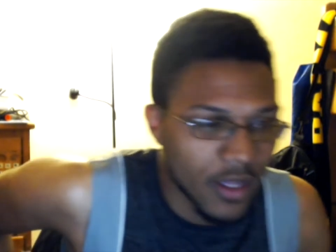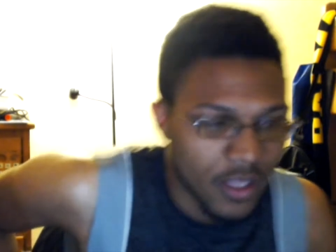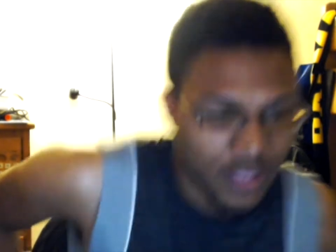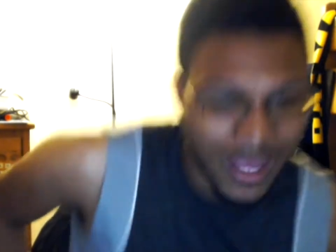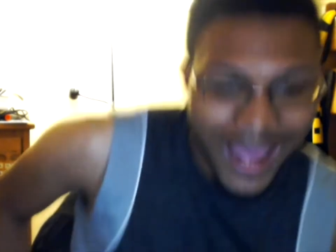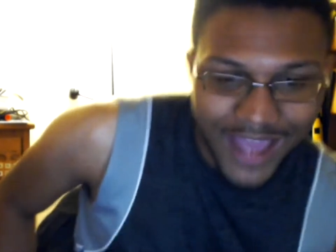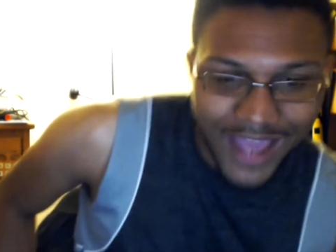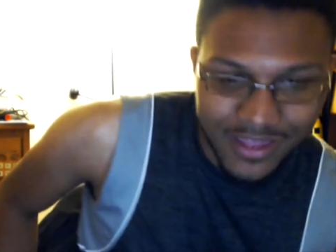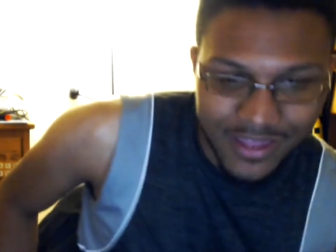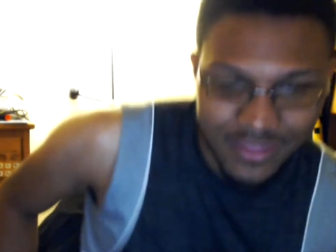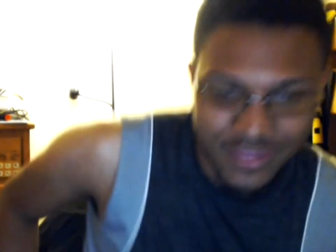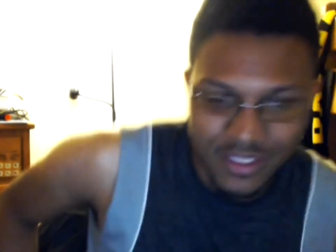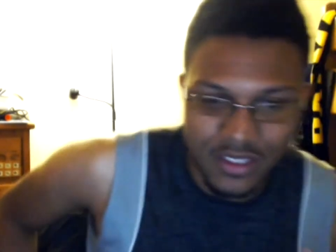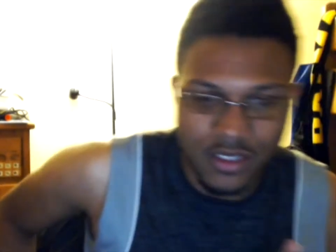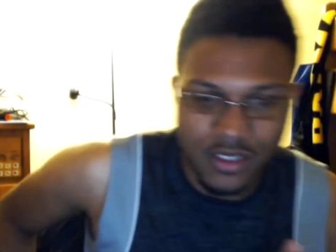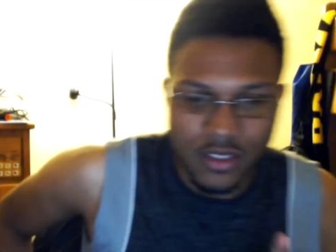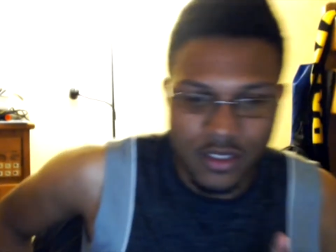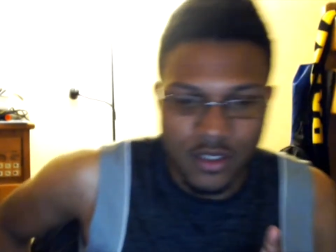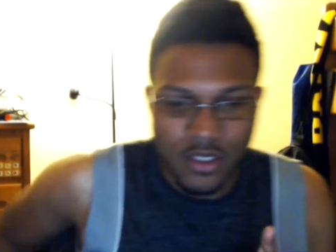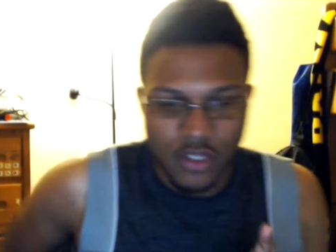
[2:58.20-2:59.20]
I
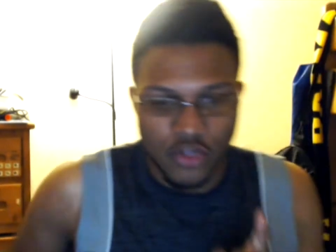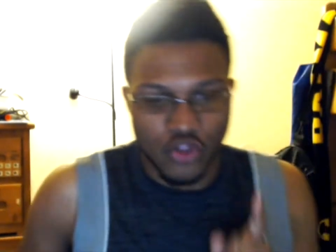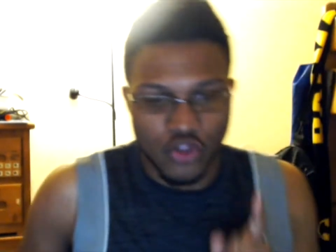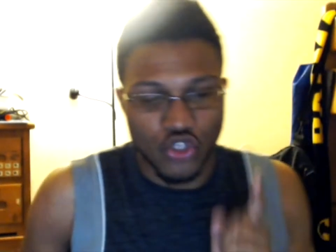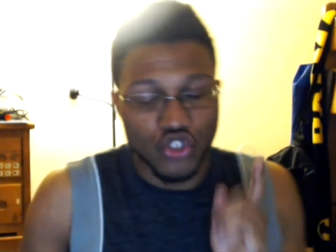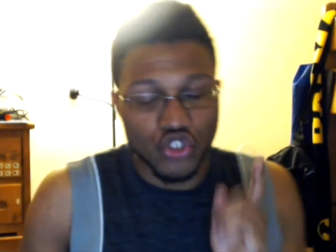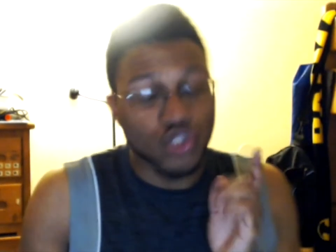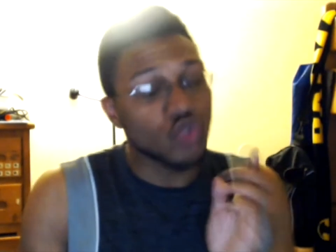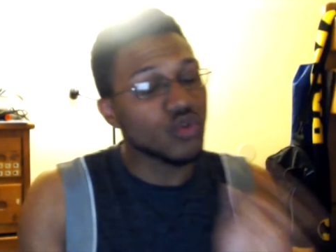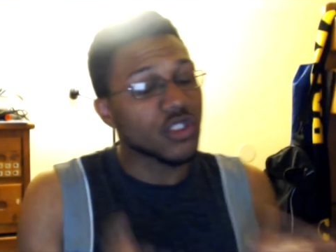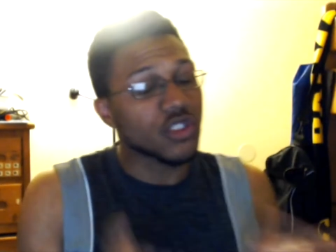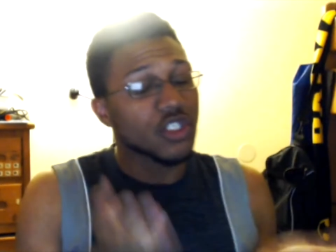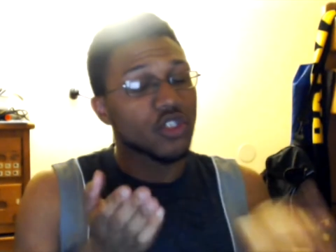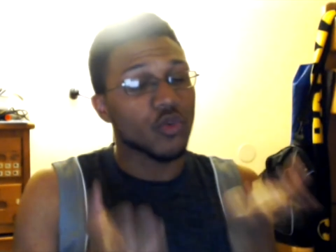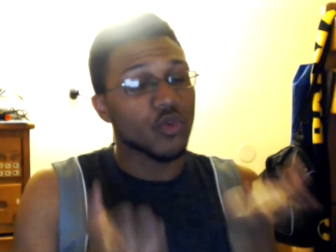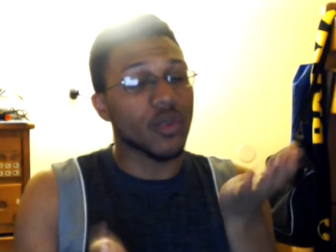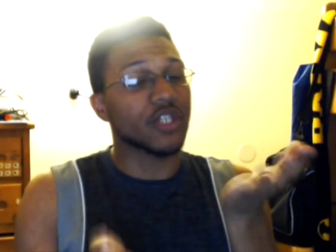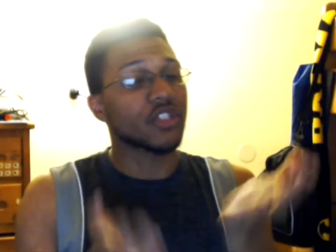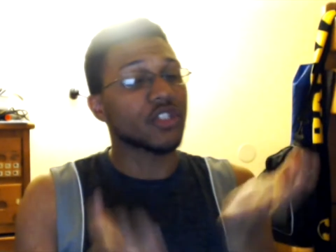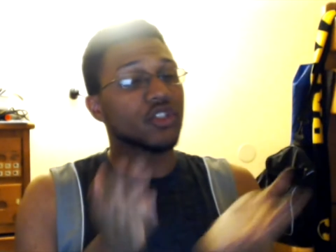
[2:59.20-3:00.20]
think the two
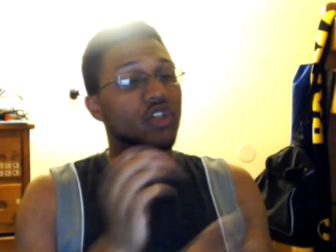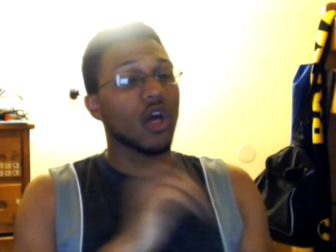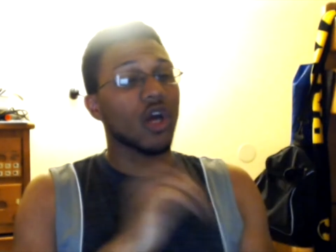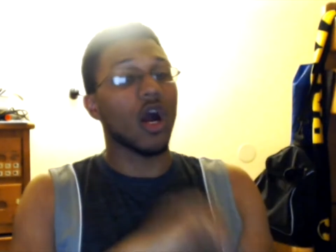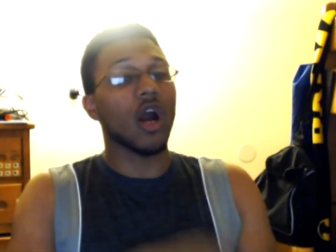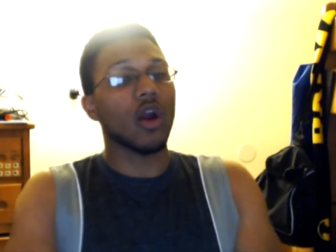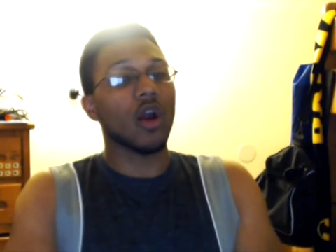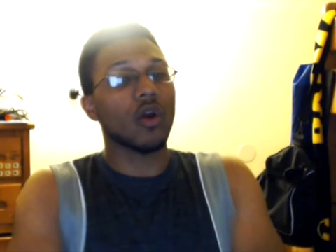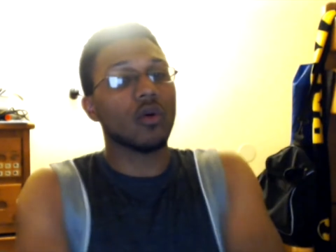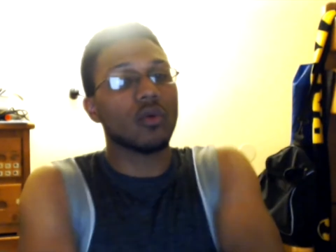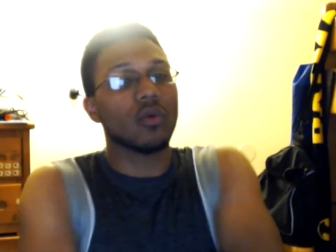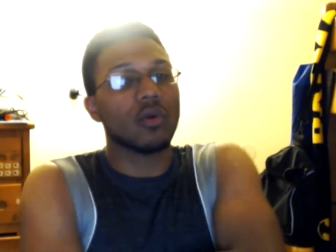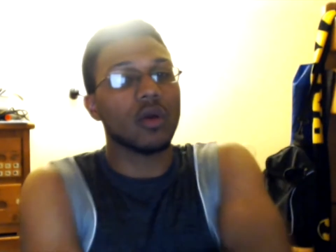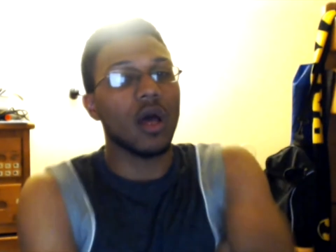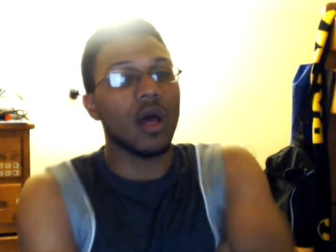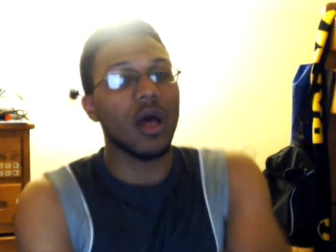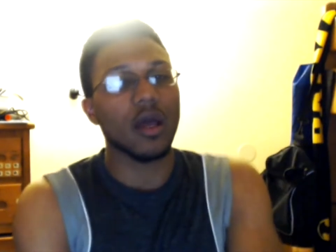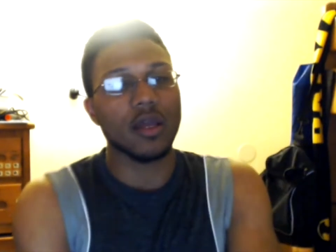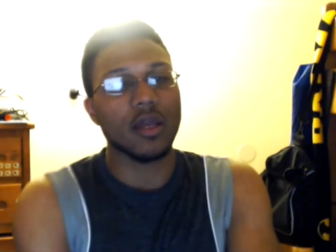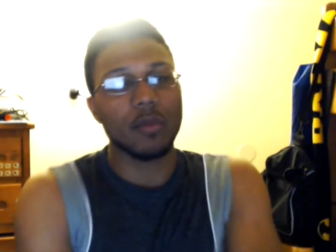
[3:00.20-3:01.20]
situations are
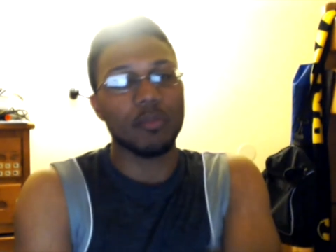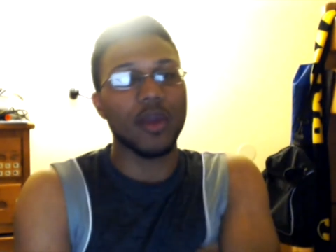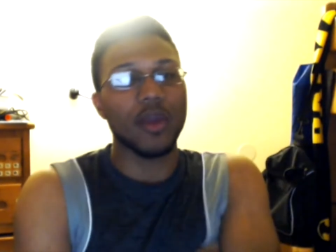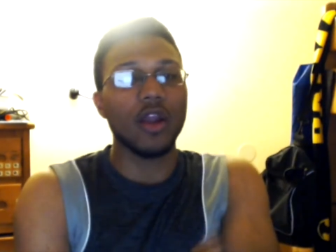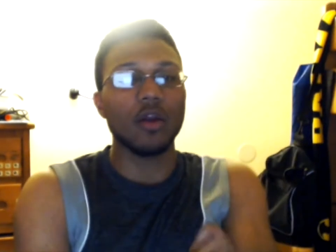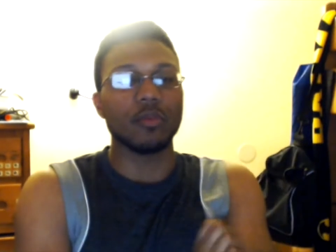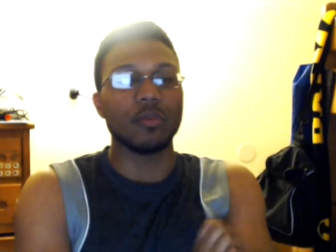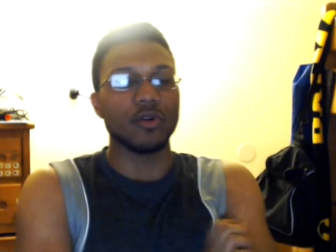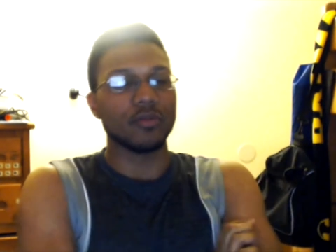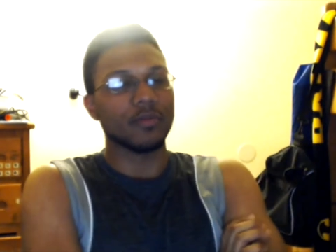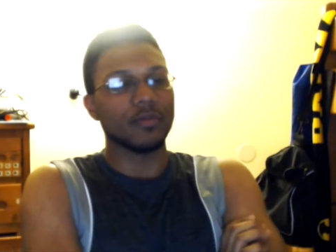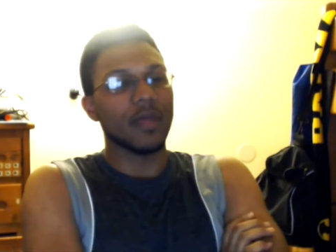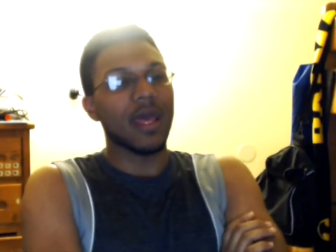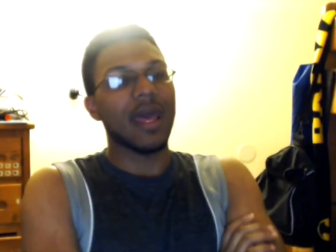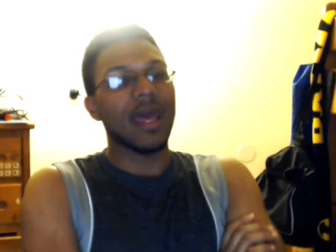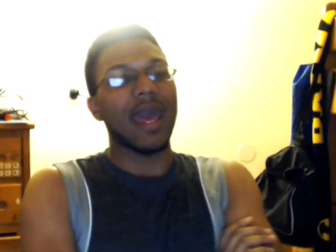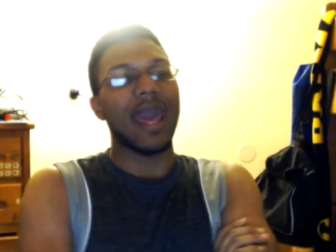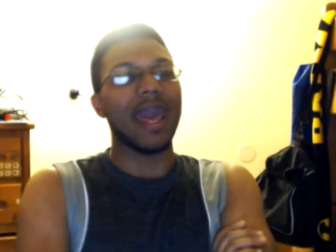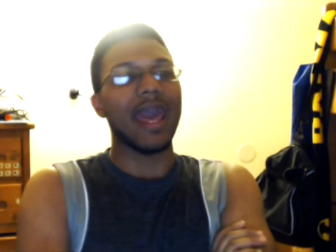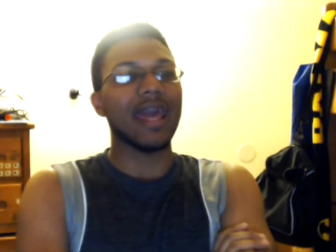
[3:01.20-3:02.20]
comparable.
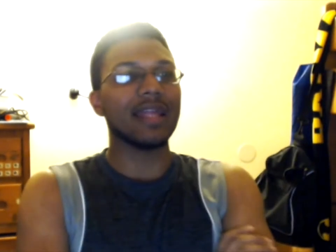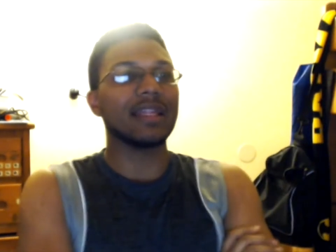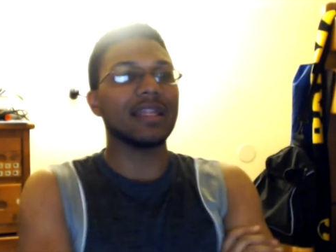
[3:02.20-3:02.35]
And